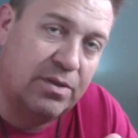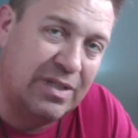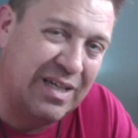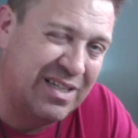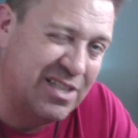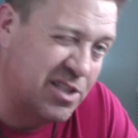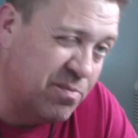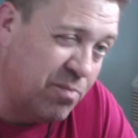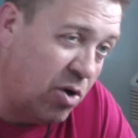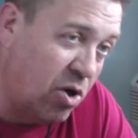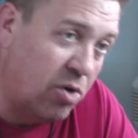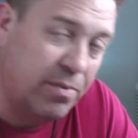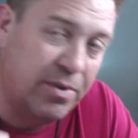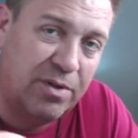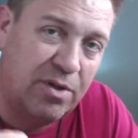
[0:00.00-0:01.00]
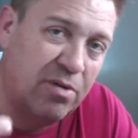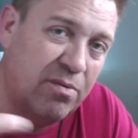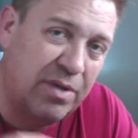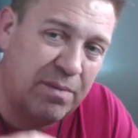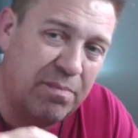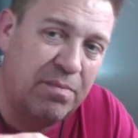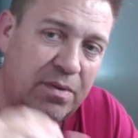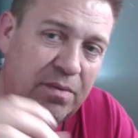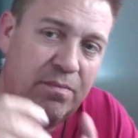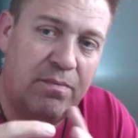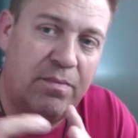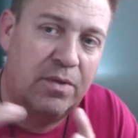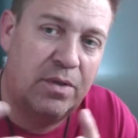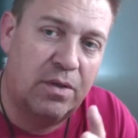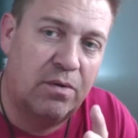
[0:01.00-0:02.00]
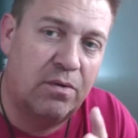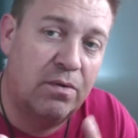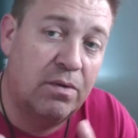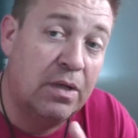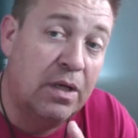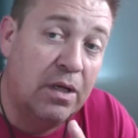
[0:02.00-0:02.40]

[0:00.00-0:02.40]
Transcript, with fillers: not small, but you know, like you know,